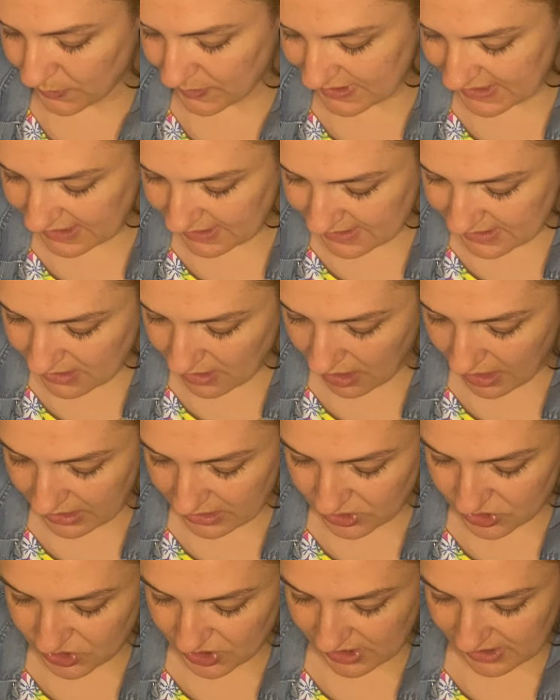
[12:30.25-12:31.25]
This is
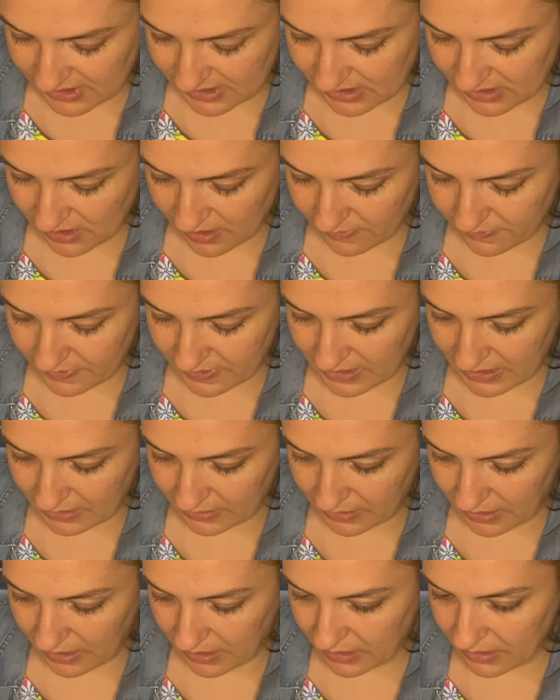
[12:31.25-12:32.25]
not just a
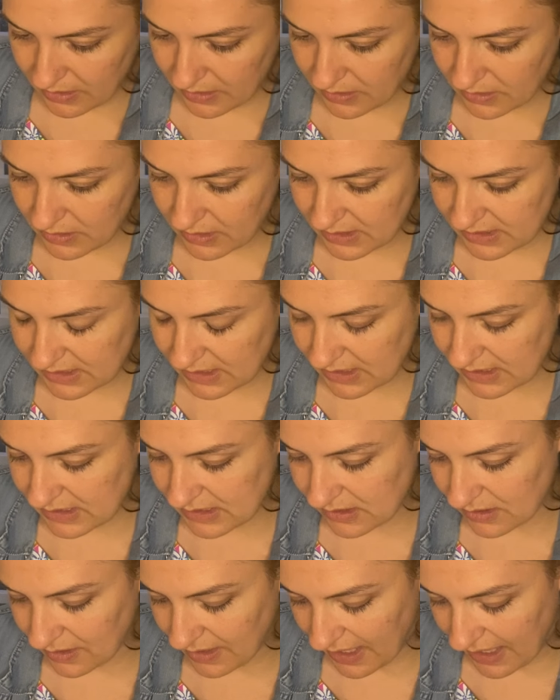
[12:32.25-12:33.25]
vanilla. This
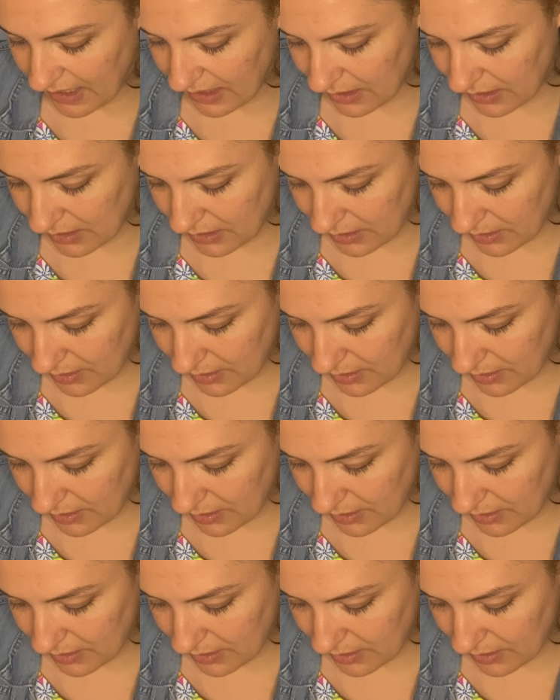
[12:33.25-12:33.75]
is like